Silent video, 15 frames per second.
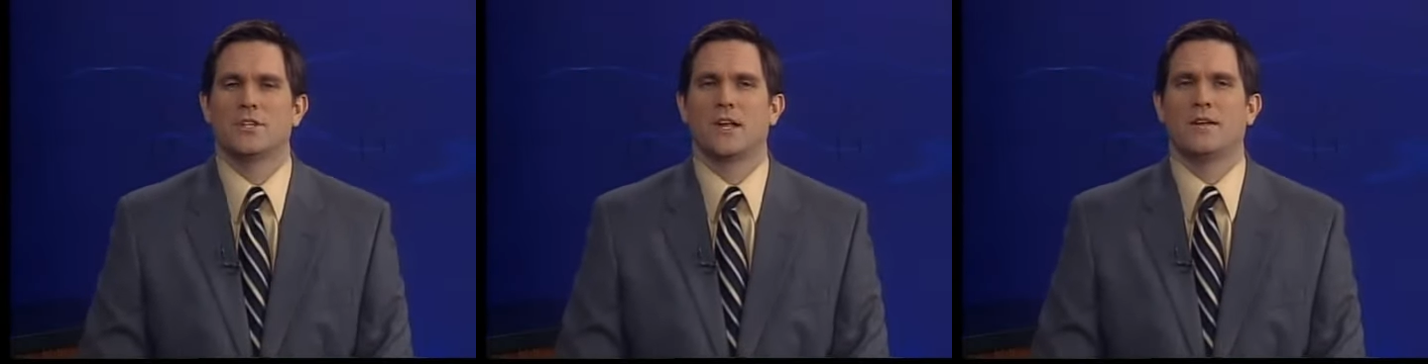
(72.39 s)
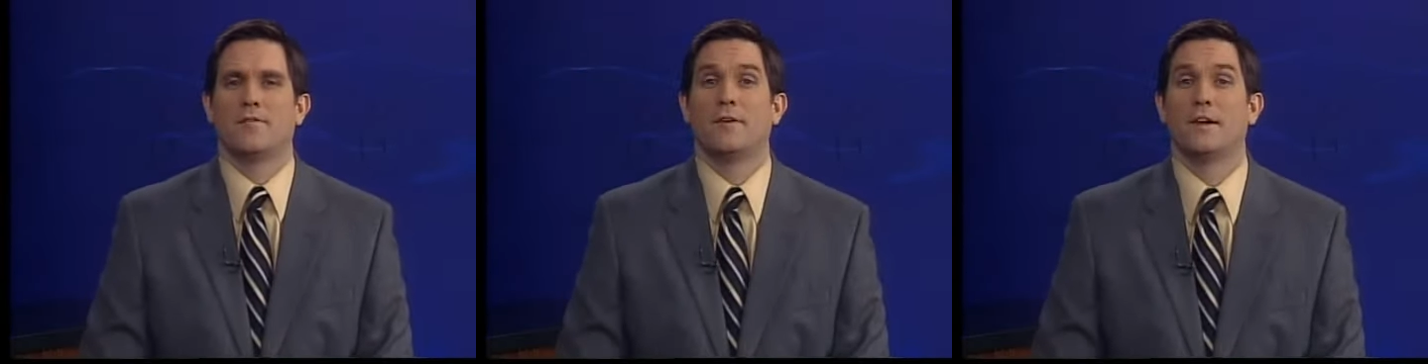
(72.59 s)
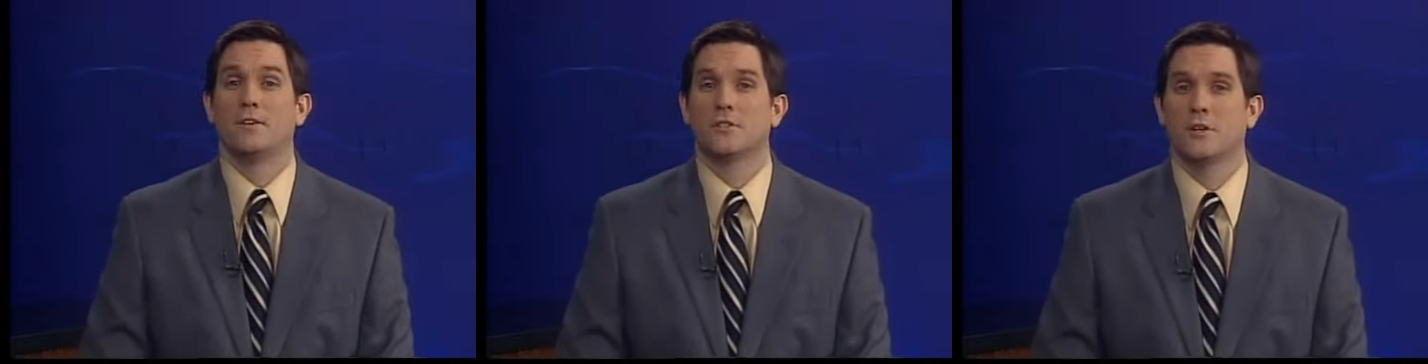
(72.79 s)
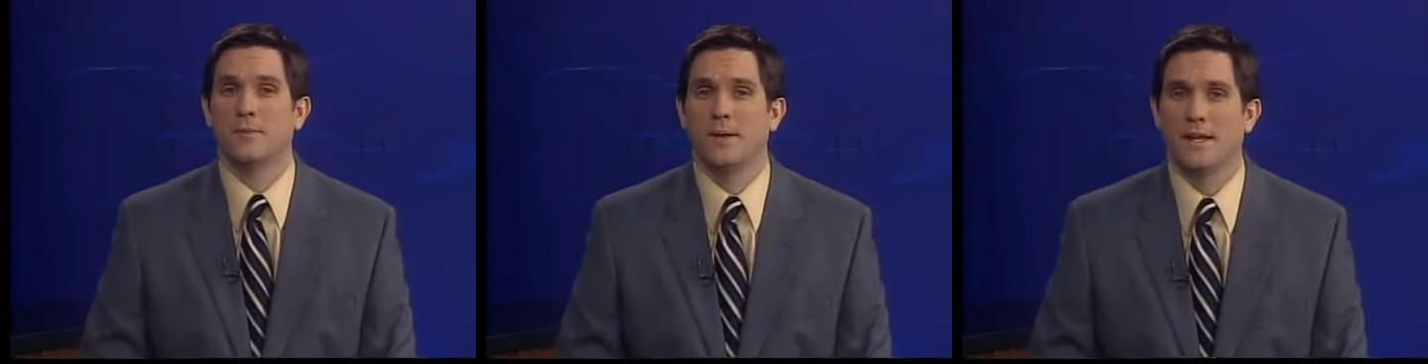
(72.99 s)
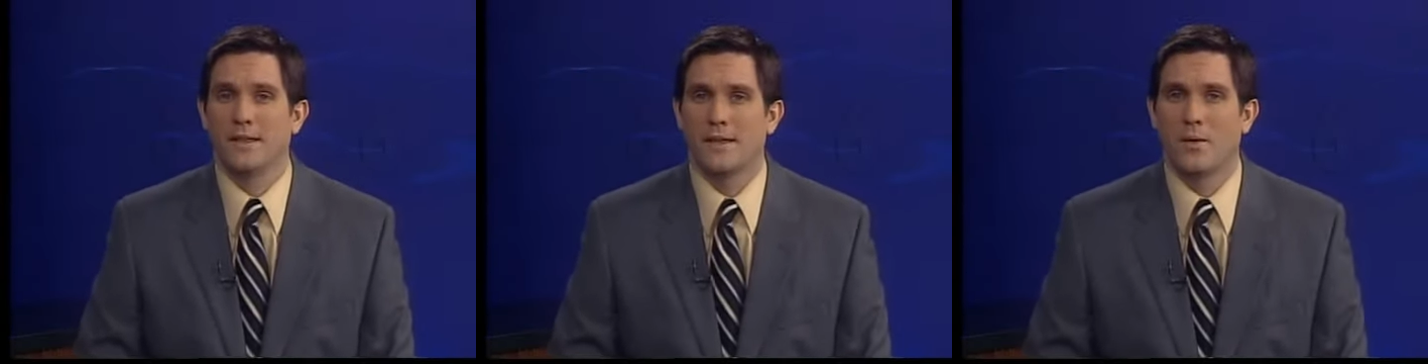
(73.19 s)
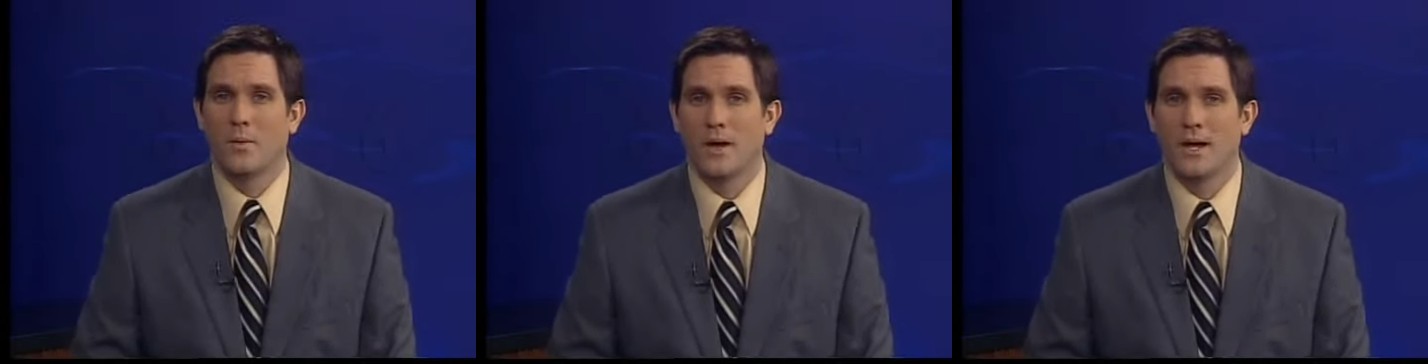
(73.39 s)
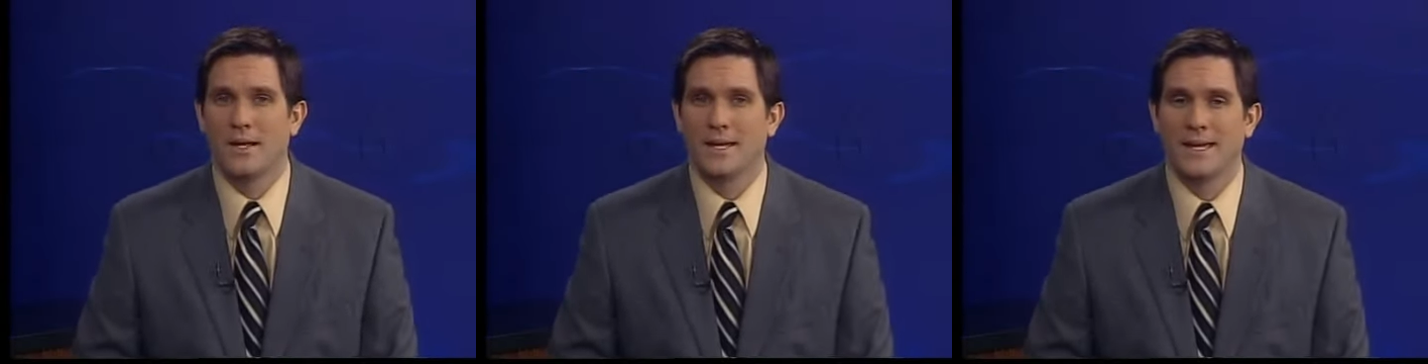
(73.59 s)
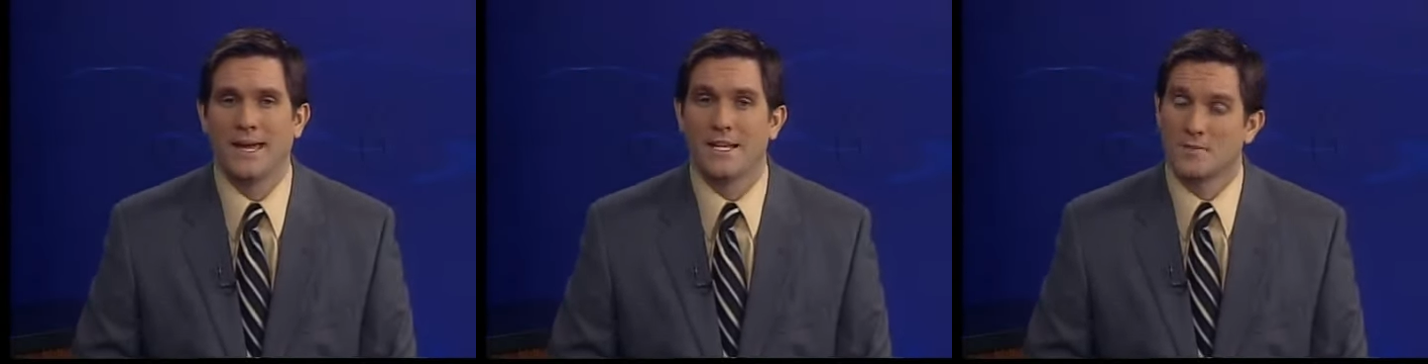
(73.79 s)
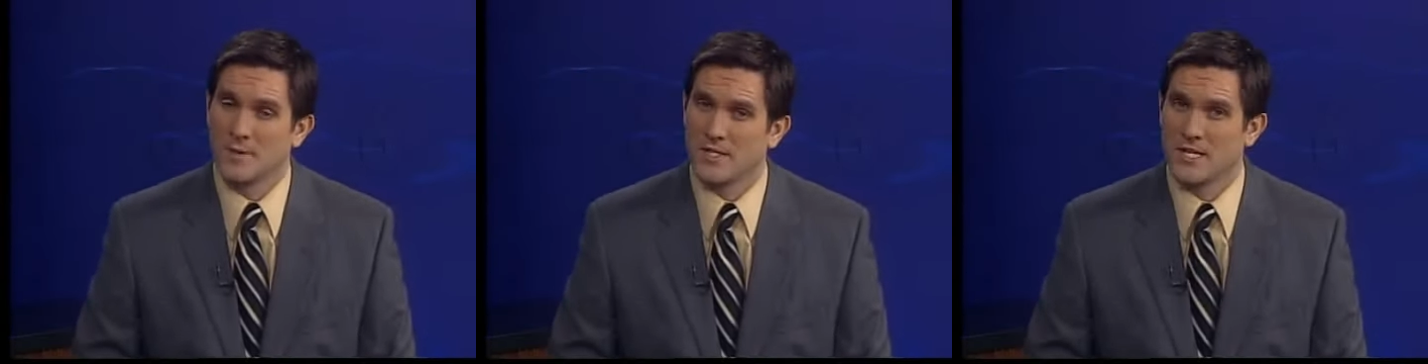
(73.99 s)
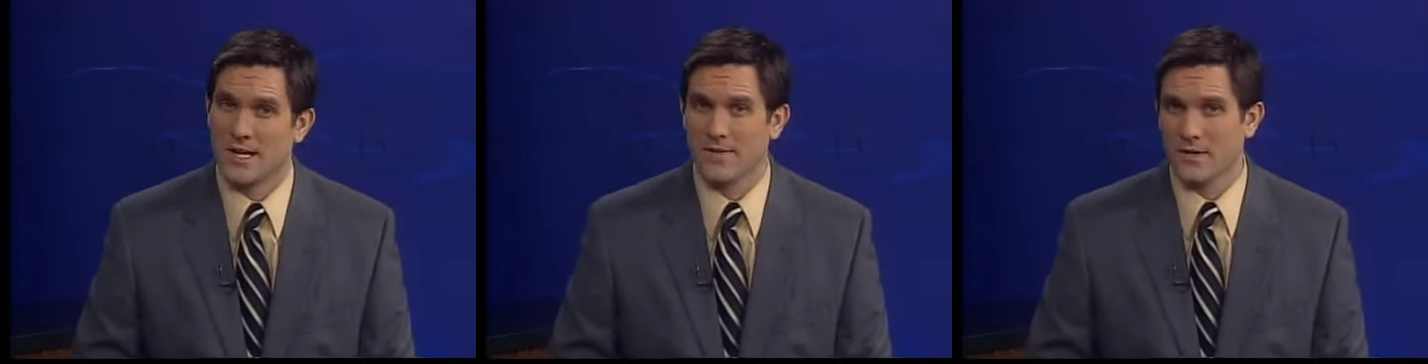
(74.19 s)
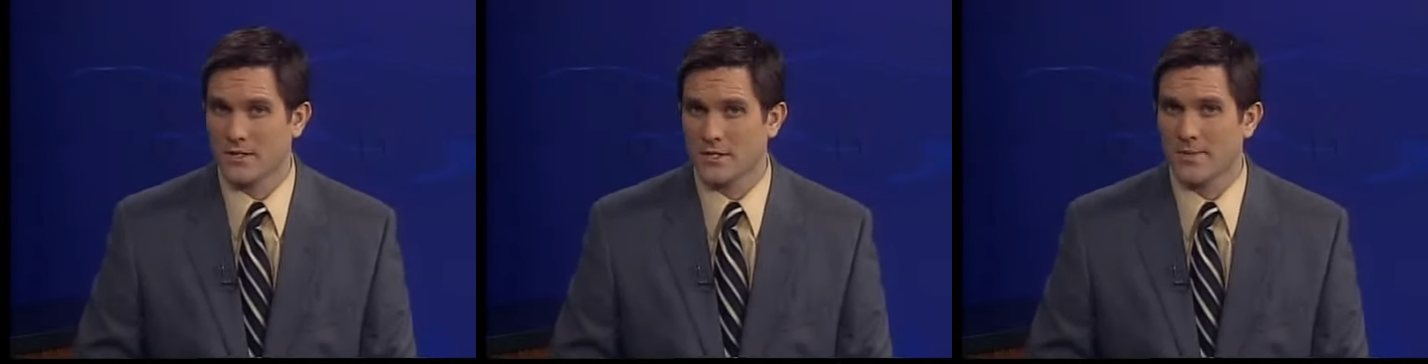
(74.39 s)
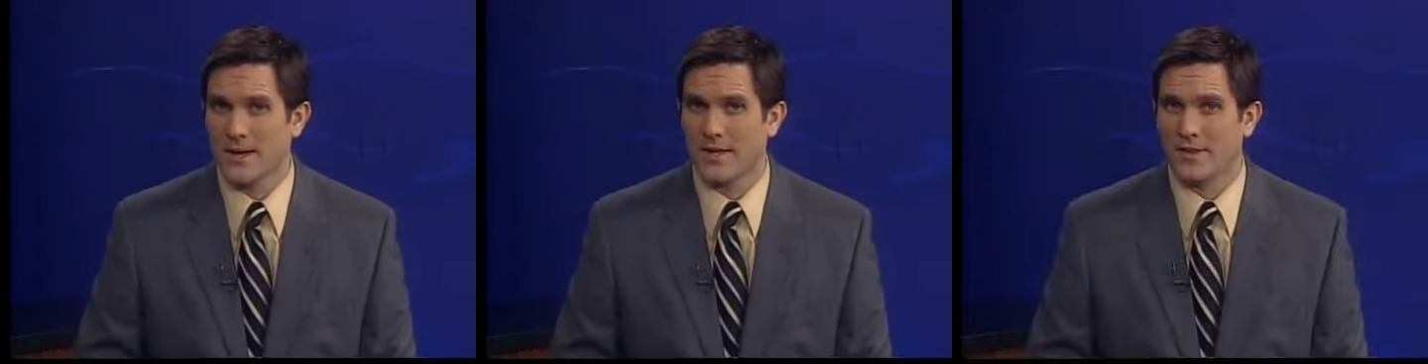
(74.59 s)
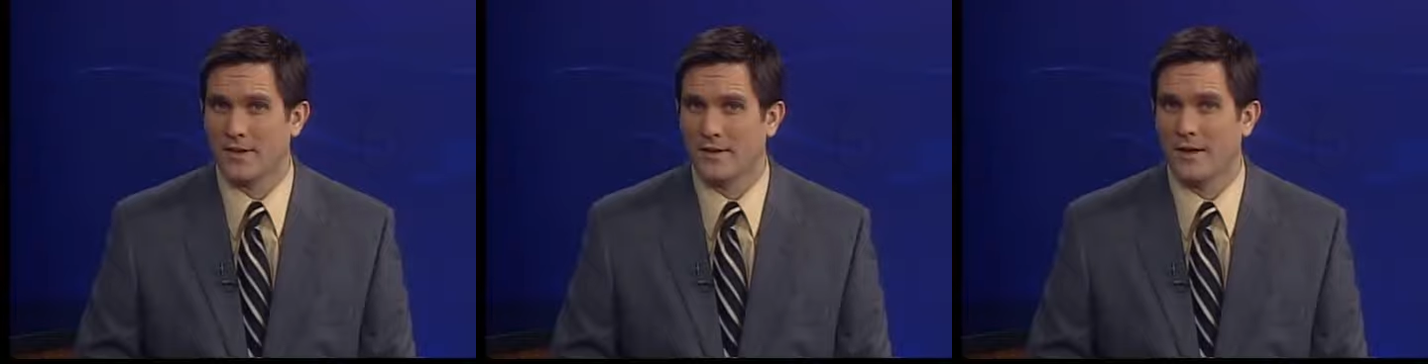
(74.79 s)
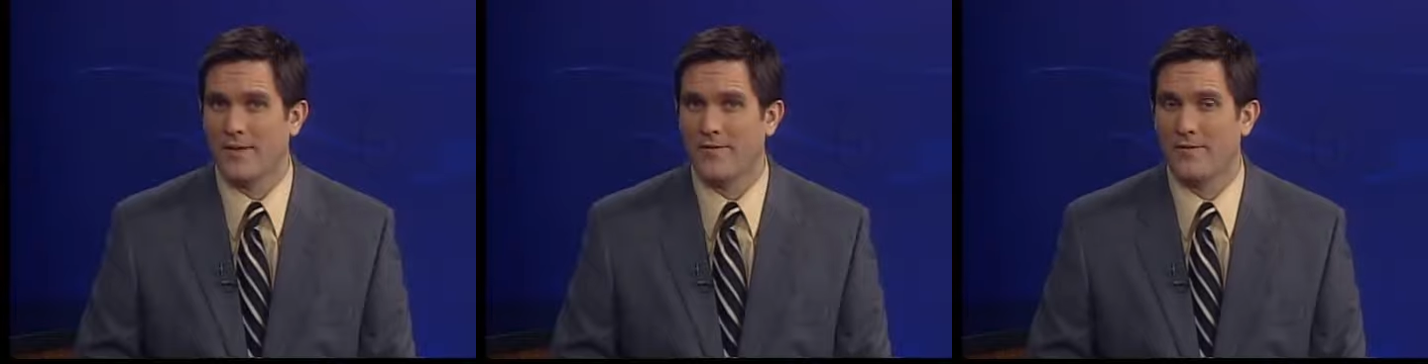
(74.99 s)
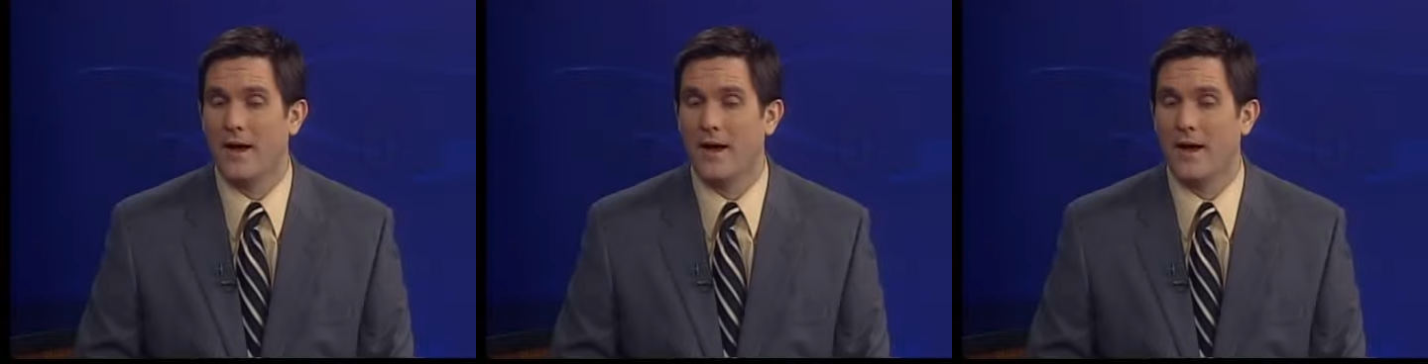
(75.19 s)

State Affairs Committee that while he has misgivings about, the,